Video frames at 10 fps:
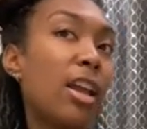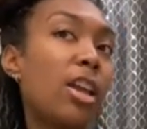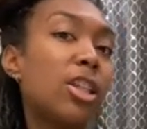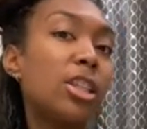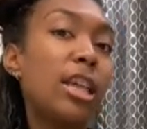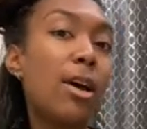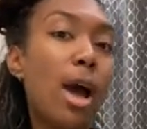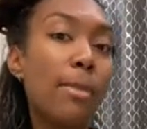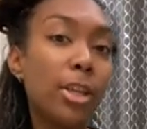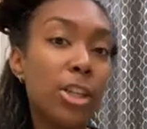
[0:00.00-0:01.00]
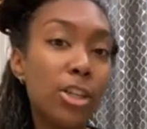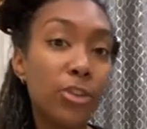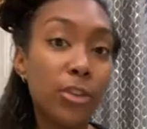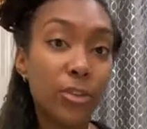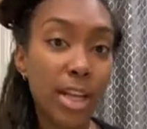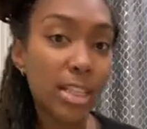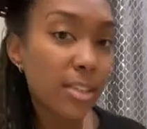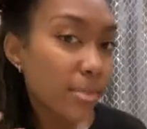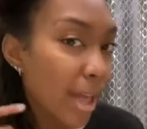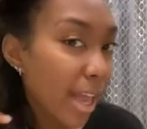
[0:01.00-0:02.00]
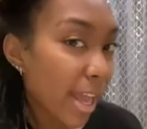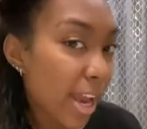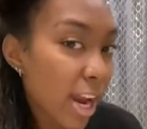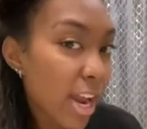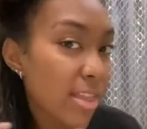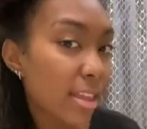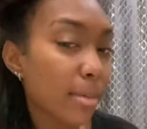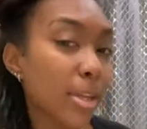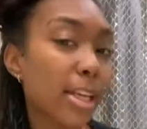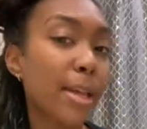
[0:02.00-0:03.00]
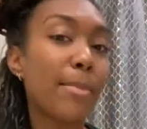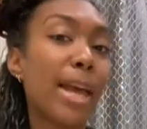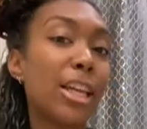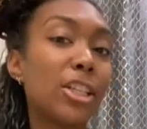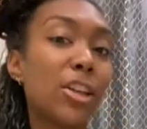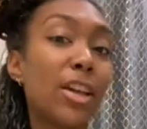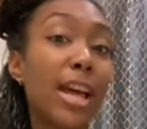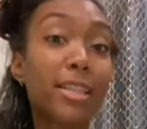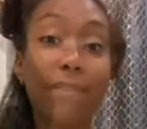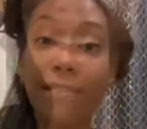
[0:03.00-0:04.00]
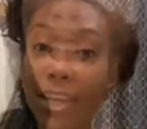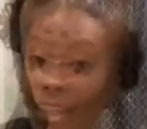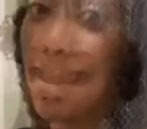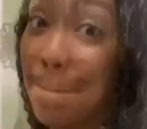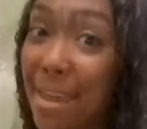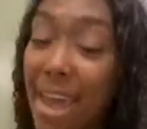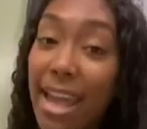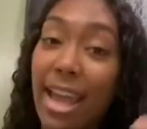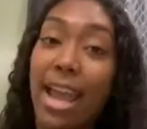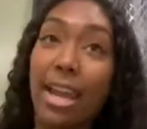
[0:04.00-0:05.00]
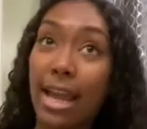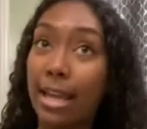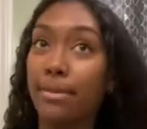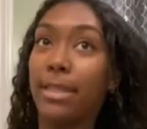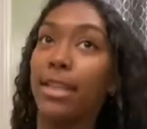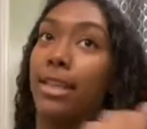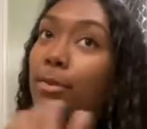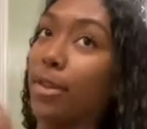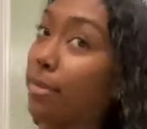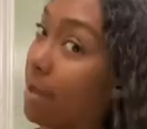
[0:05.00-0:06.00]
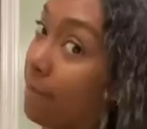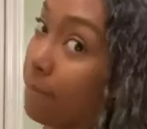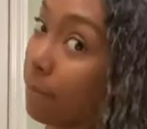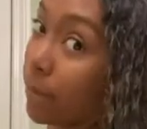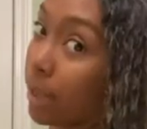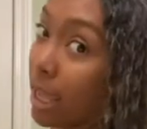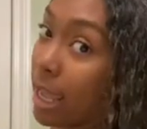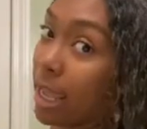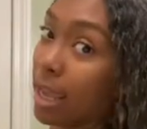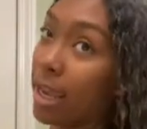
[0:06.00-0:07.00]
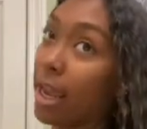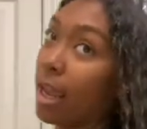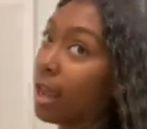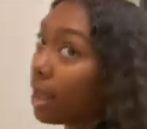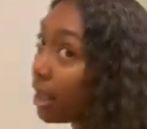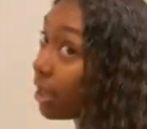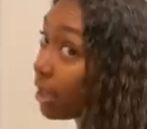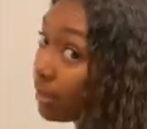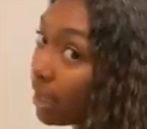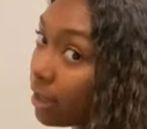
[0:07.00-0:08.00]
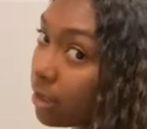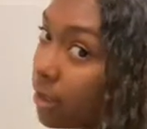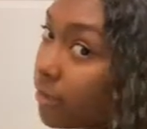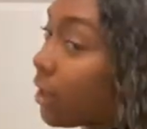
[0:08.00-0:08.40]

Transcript: So I'm gonna do the rest of my hair, and then I'm gonna come back and show you guys the finish. I'm back and I am done with my full head. I don't know if y'all